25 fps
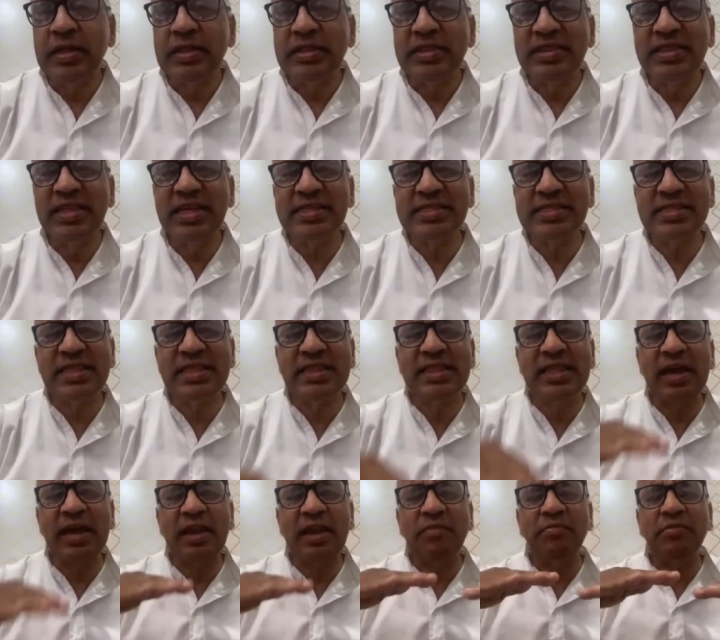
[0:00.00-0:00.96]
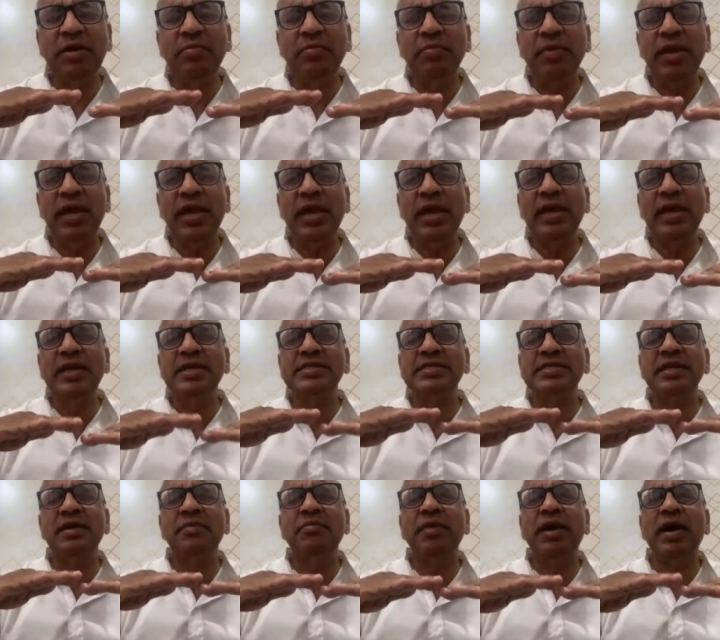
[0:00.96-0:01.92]
This dharma megha
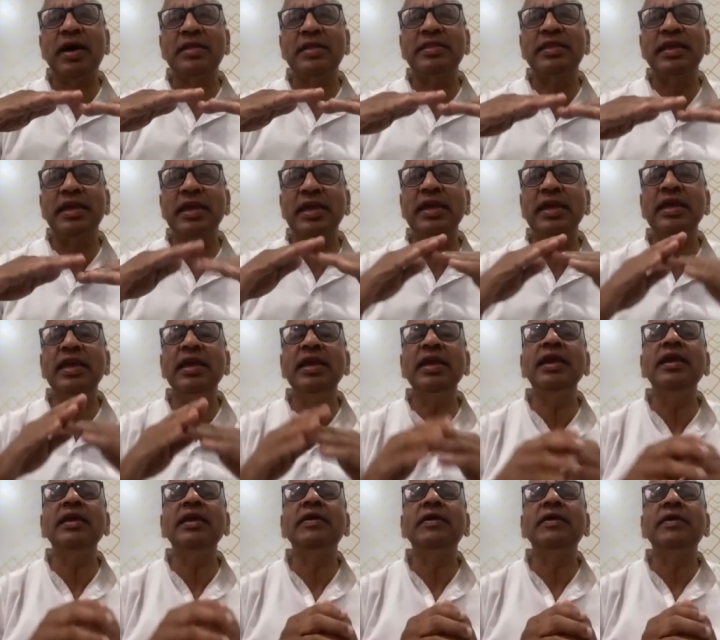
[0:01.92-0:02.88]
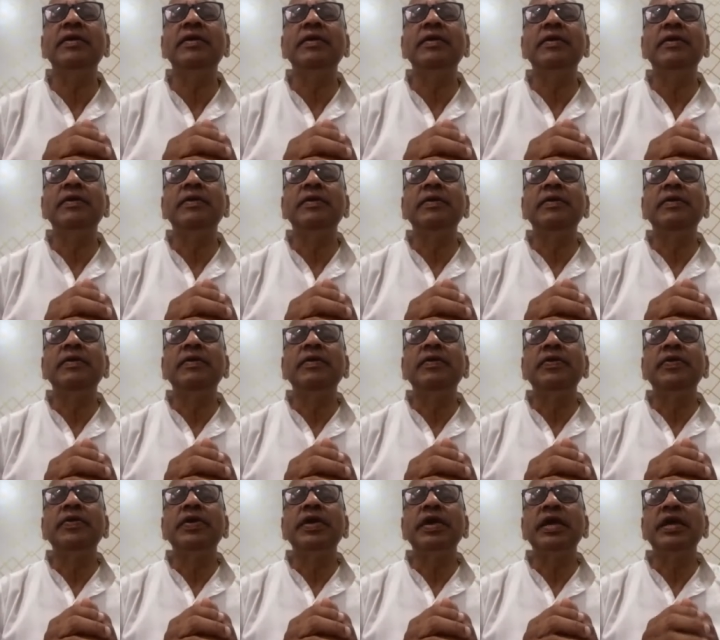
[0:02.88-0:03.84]
samadhi
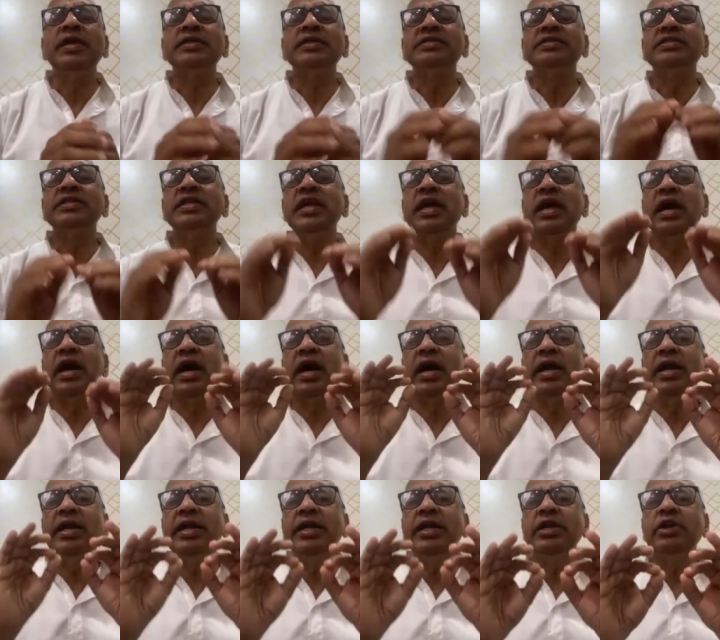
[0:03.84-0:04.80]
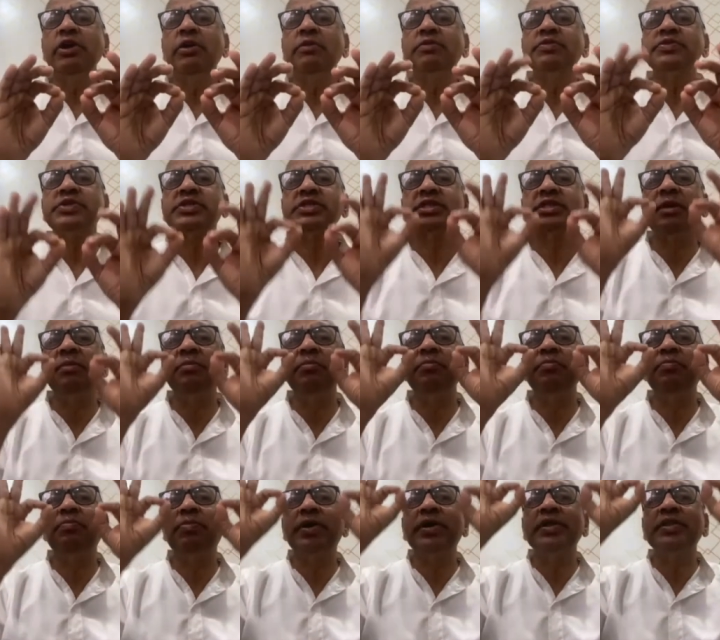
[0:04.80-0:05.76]
is the height of
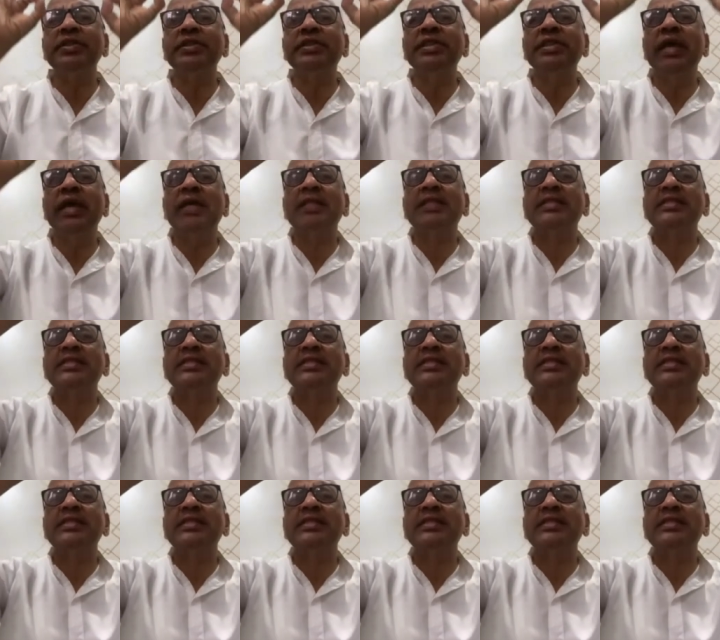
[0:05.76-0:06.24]
sampradnyat